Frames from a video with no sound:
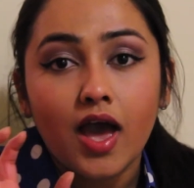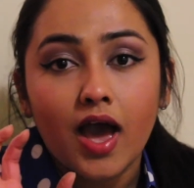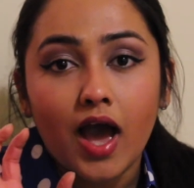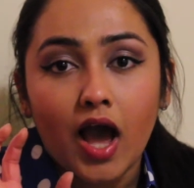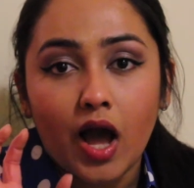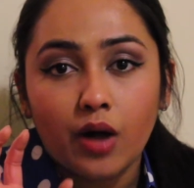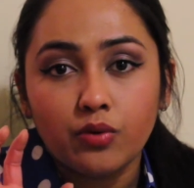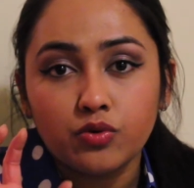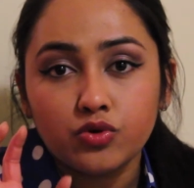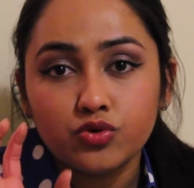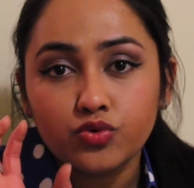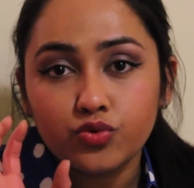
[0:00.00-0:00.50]

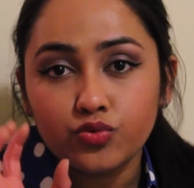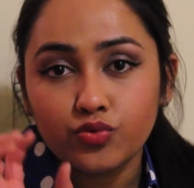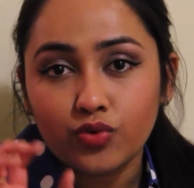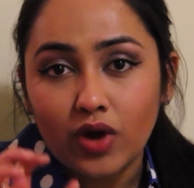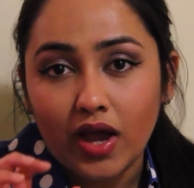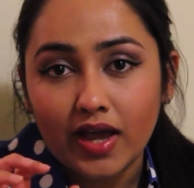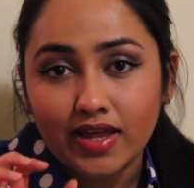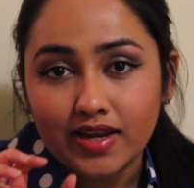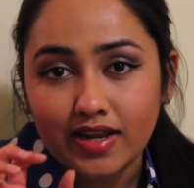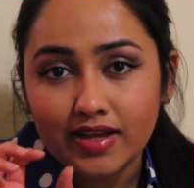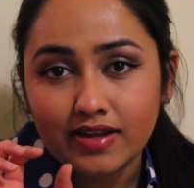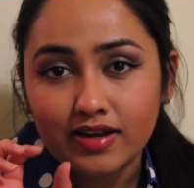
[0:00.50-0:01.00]
I will
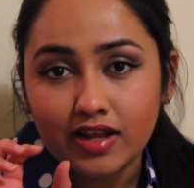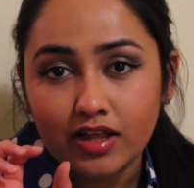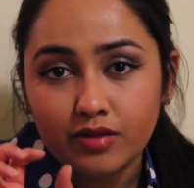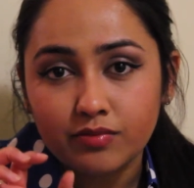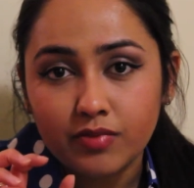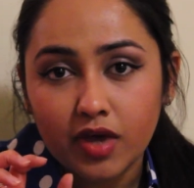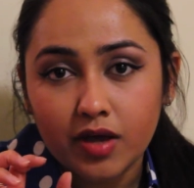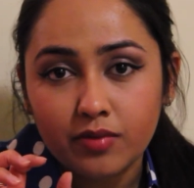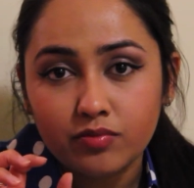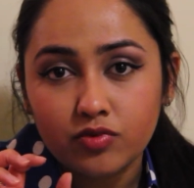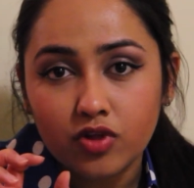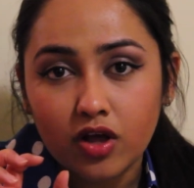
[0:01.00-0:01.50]
write it in
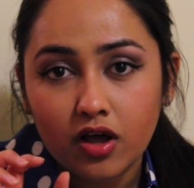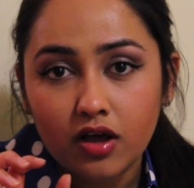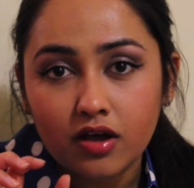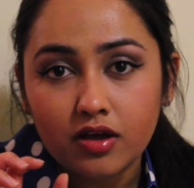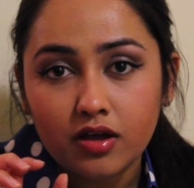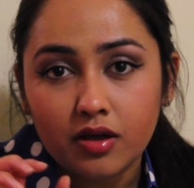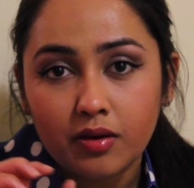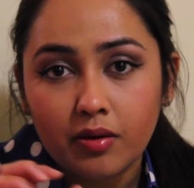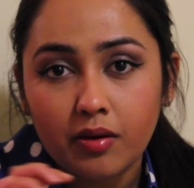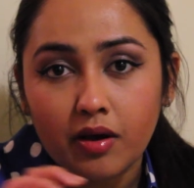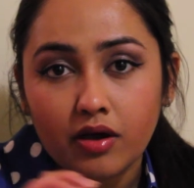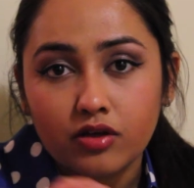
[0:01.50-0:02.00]
my blog.
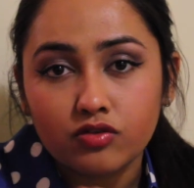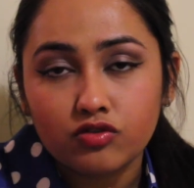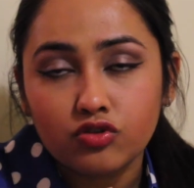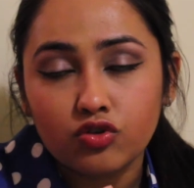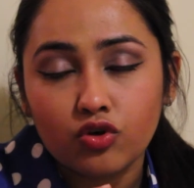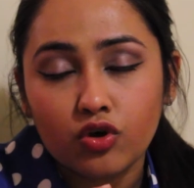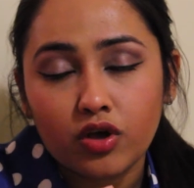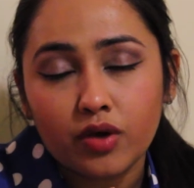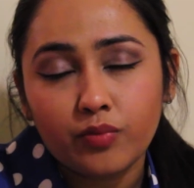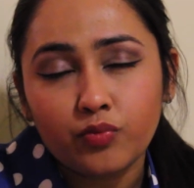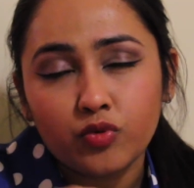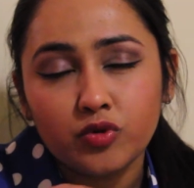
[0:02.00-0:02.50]

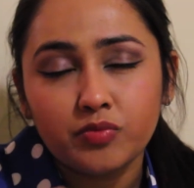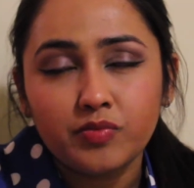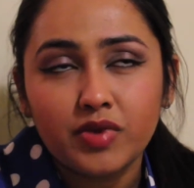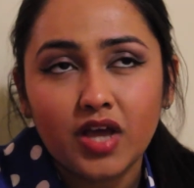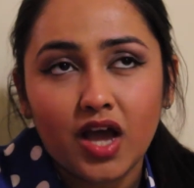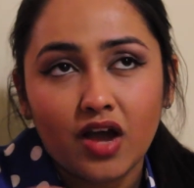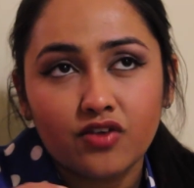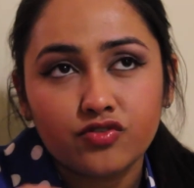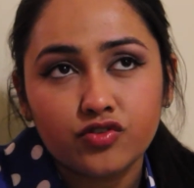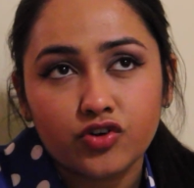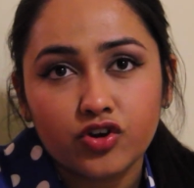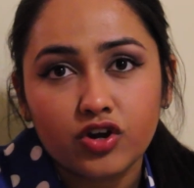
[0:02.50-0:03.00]
So it will be
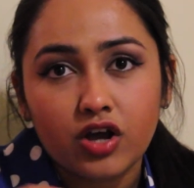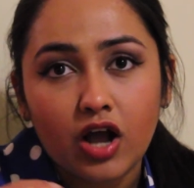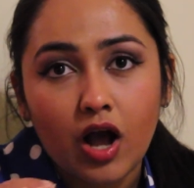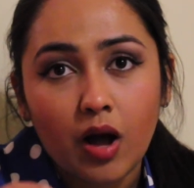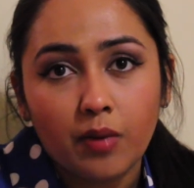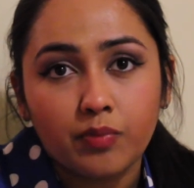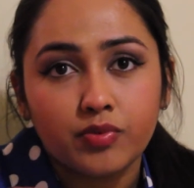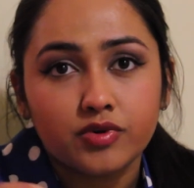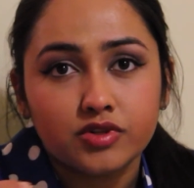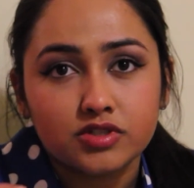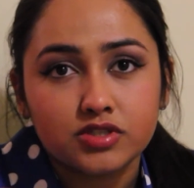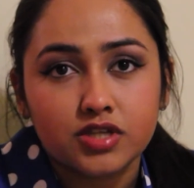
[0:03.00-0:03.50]
after a
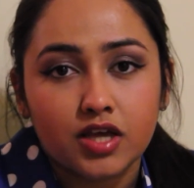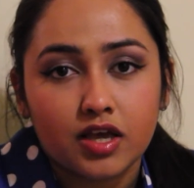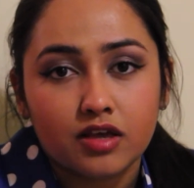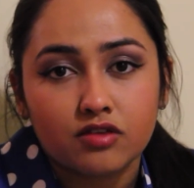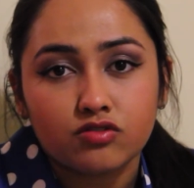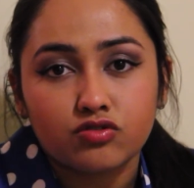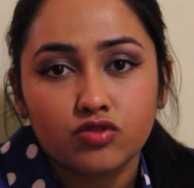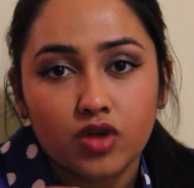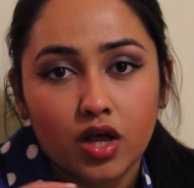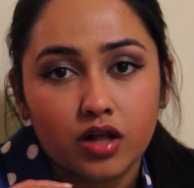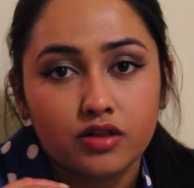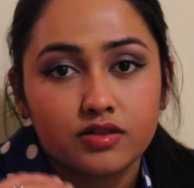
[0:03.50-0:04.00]
couple
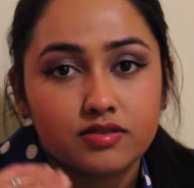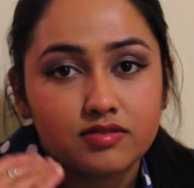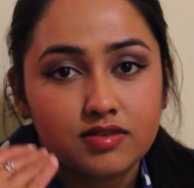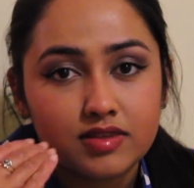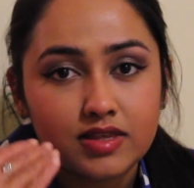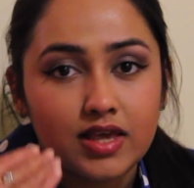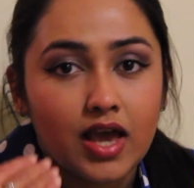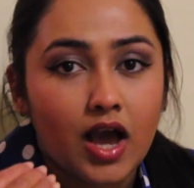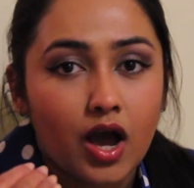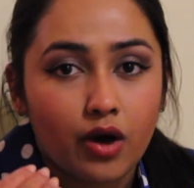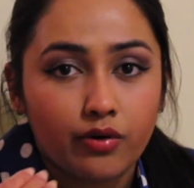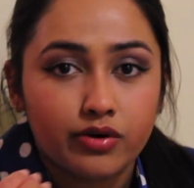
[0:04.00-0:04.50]
days. So I'll
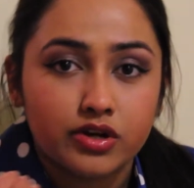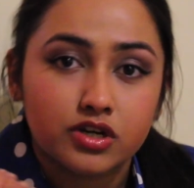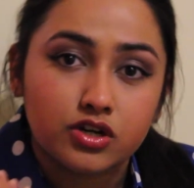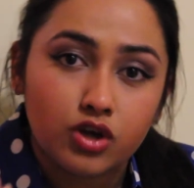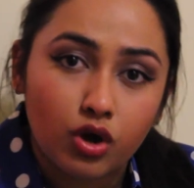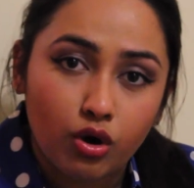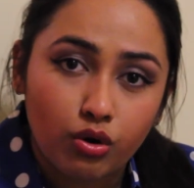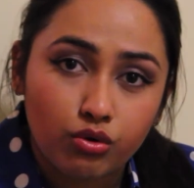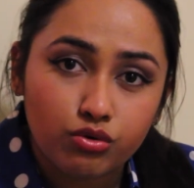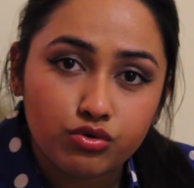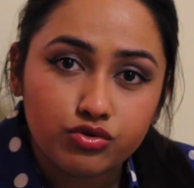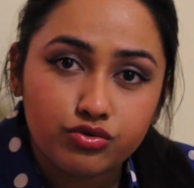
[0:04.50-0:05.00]
see how it
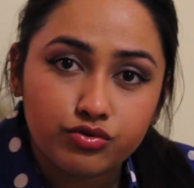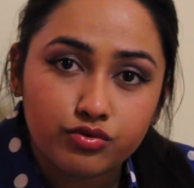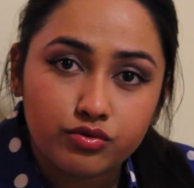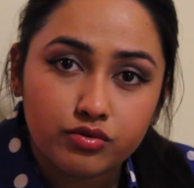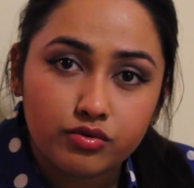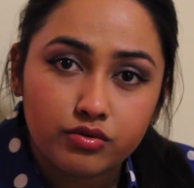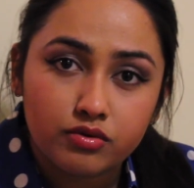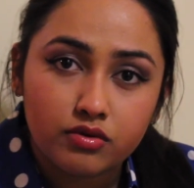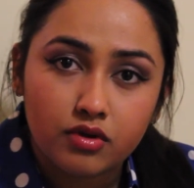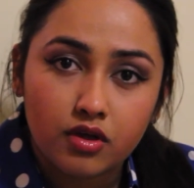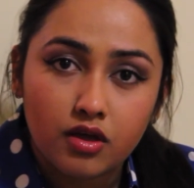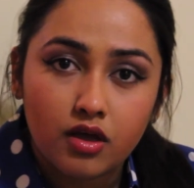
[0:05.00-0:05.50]
goes,
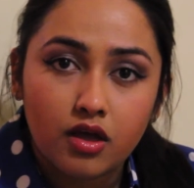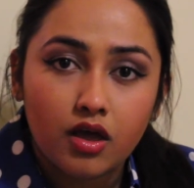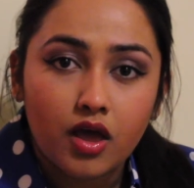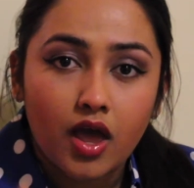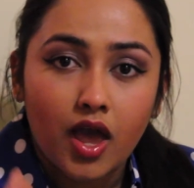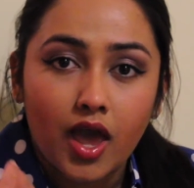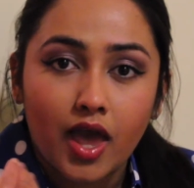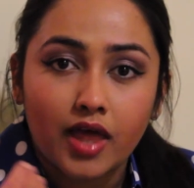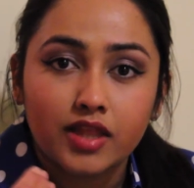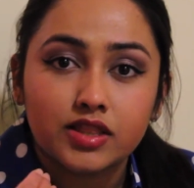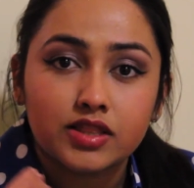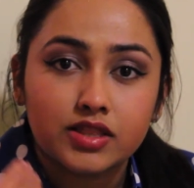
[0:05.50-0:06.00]

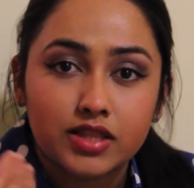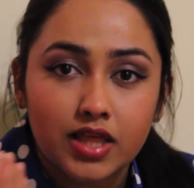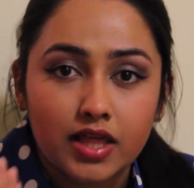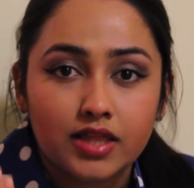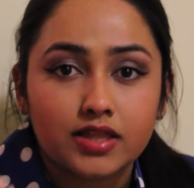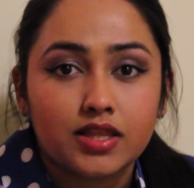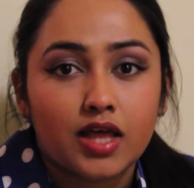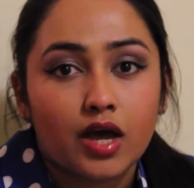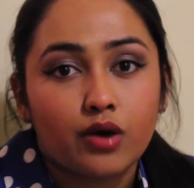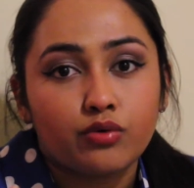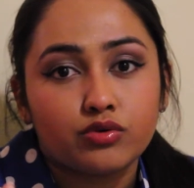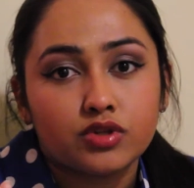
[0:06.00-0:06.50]
and
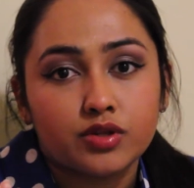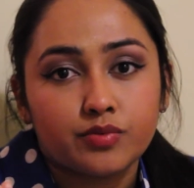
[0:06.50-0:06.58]
then I will